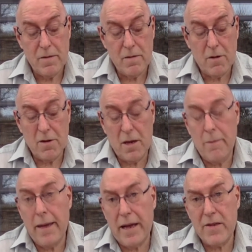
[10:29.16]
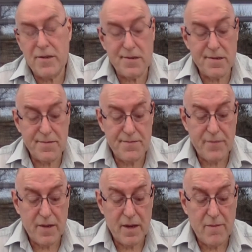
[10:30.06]
Not that it matters.
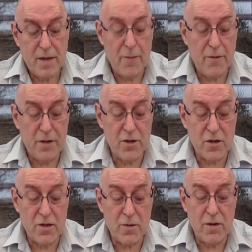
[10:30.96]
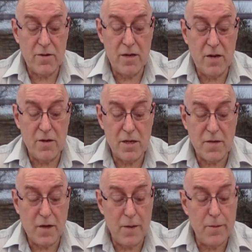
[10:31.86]
My parishioners won't notice
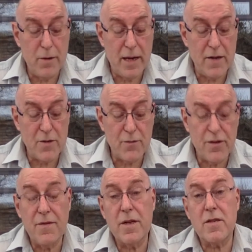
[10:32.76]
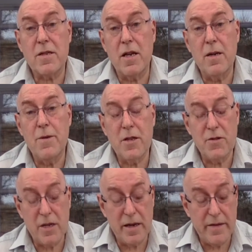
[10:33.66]
if I pull out a previous sermon
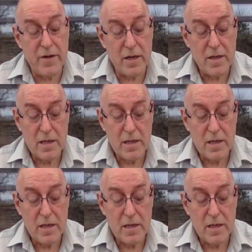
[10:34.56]
and deliver.